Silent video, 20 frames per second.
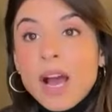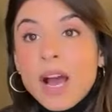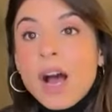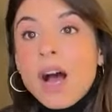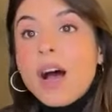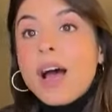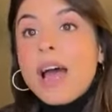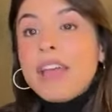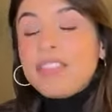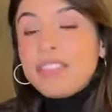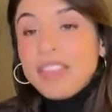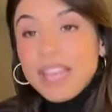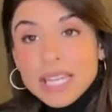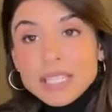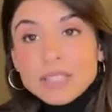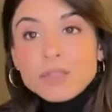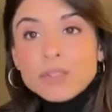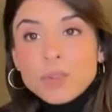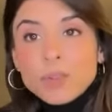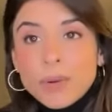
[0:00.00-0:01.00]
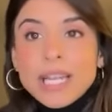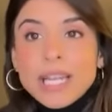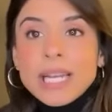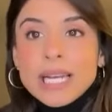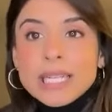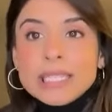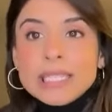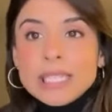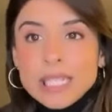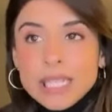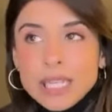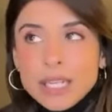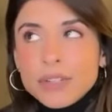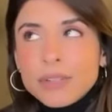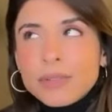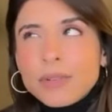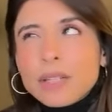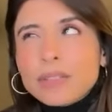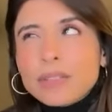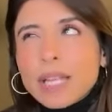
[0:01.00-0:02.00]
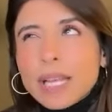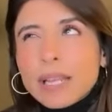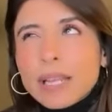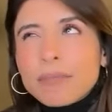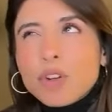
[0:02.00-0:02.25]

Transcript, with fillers: uh, at the end of 2019 around like